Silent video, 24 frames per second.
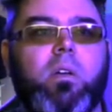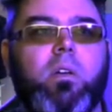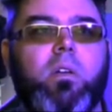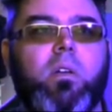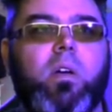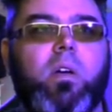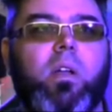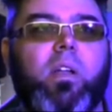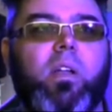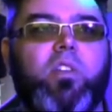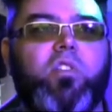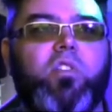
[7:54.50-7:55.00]

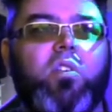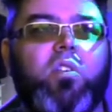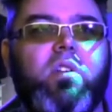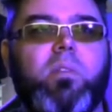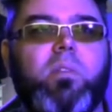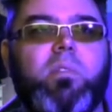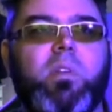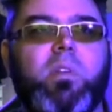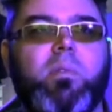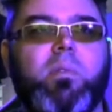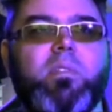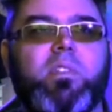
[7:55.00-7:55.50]
Electroneum
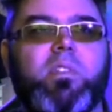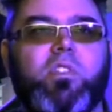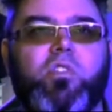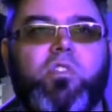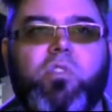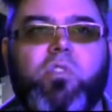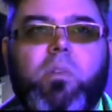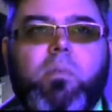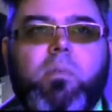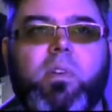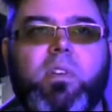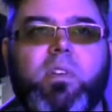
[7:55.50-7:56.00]
team is
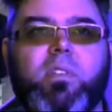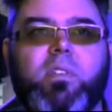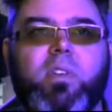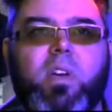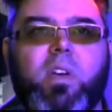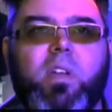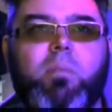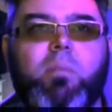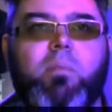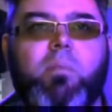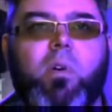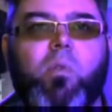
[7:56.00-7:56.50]
extremely excited
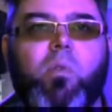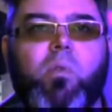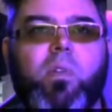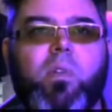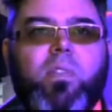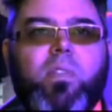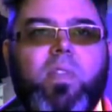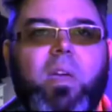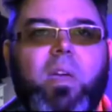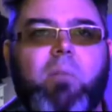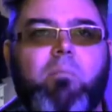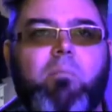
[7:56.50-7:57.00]
about what
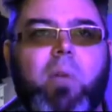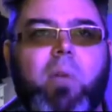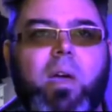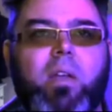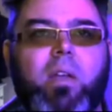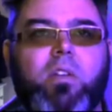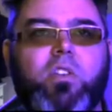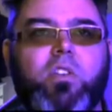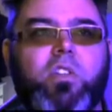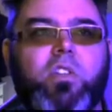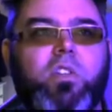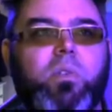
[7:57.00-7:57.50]
they
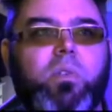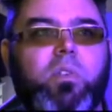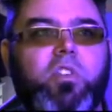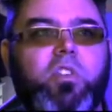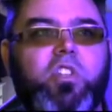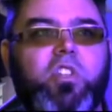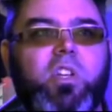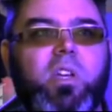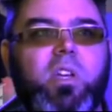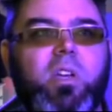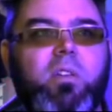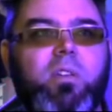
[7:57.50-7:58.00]
managed to
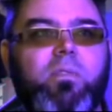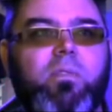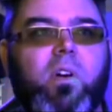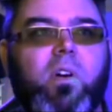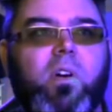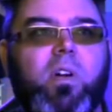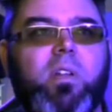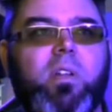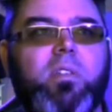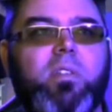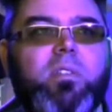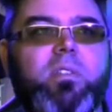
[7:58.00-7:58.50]
achieve. Our
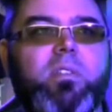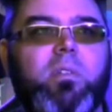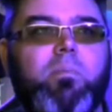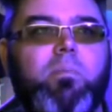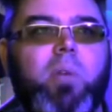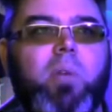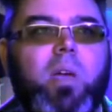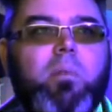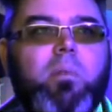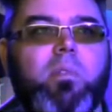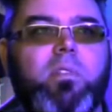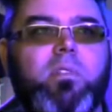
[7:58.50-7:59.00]
instant
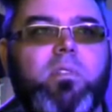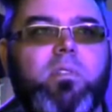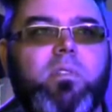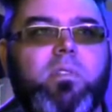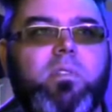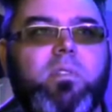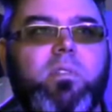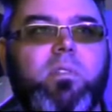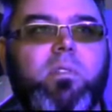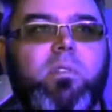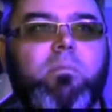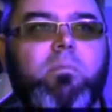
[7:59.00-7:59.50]

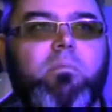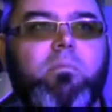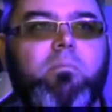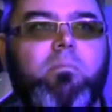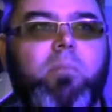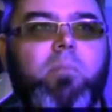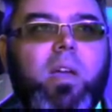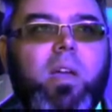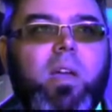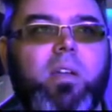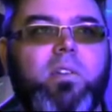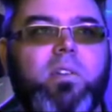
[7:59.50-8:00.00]
payments
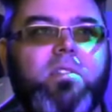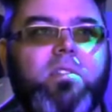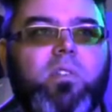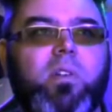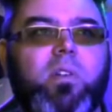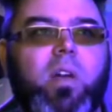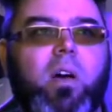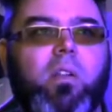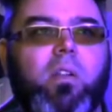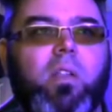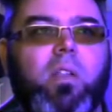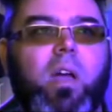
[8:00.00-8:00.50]
betas are
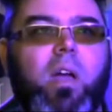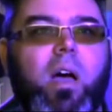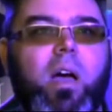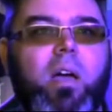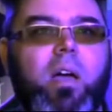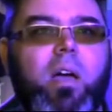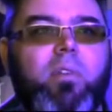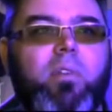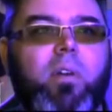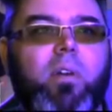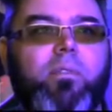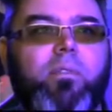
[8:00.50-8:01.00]
now
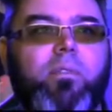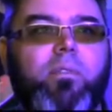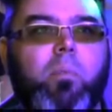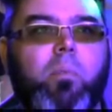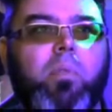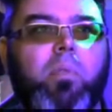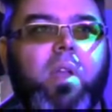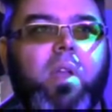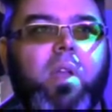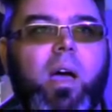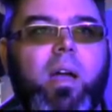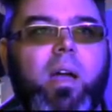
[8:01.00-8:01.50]
live. Have you
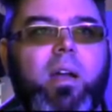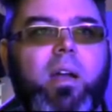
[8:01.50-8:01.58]
applied?